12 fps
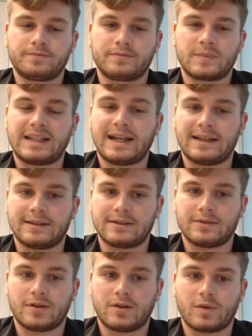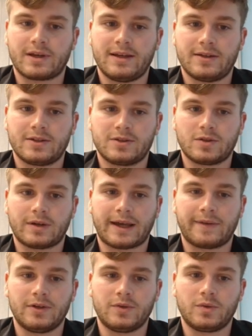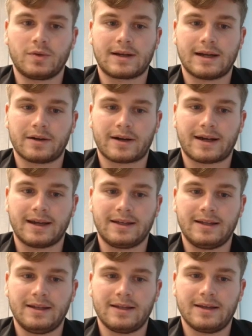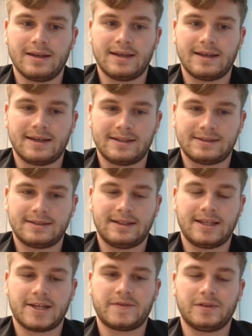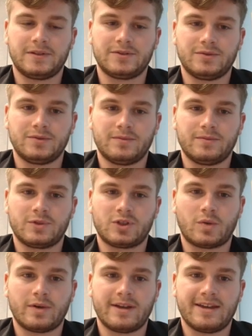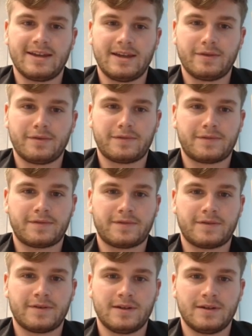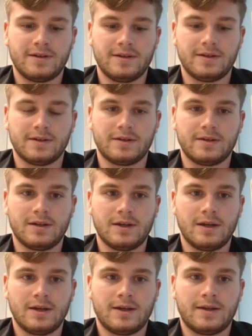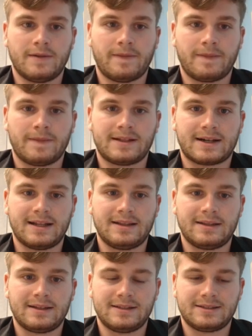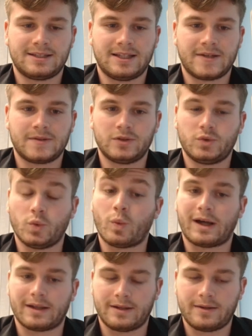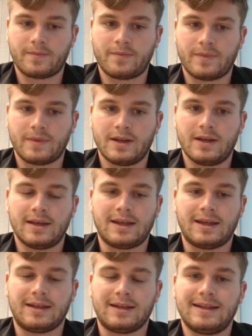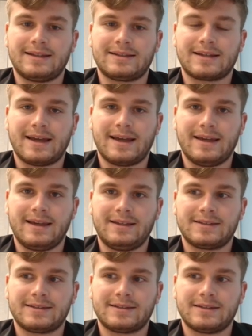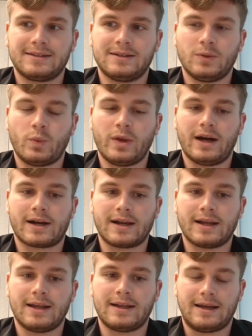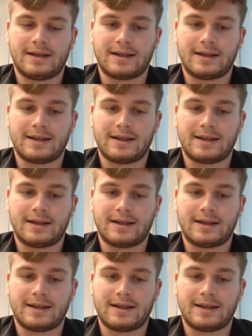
trend. Okay, so I will do color ID is equal to, so if the trend is equal to 1, in that case we are in an